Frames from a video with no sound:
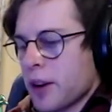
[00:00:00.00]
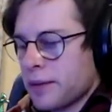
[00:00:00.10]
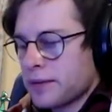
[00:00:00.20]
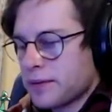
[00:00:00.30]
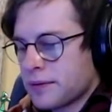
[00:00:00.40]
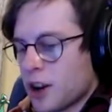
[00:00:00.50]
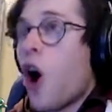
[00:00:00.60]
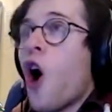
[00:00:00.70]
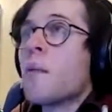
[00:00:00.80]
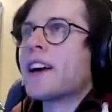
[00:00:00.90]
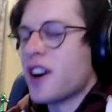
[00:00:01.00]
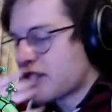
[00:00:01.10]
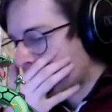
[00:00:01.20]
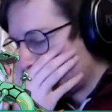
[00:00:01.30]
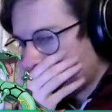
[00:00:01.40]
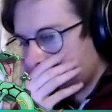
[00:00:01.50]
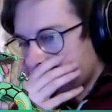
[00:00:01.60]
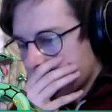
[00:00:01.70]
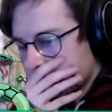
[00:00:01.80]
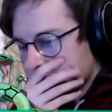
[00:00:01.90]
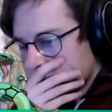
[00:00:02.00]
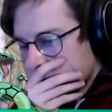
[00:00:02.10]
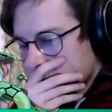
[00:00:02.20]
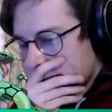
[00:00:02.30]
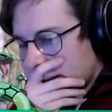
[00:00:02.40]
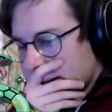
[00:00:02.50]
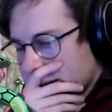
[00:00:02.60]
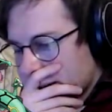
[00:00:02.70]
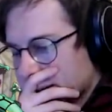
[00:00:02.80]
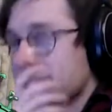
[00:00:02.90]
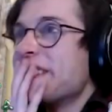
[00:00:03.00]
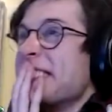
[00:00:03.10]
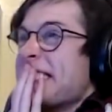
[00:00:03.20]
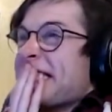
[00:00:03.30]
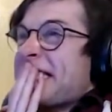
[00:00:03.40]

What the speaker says: I really wanted to shield the Sludge Wave because I thought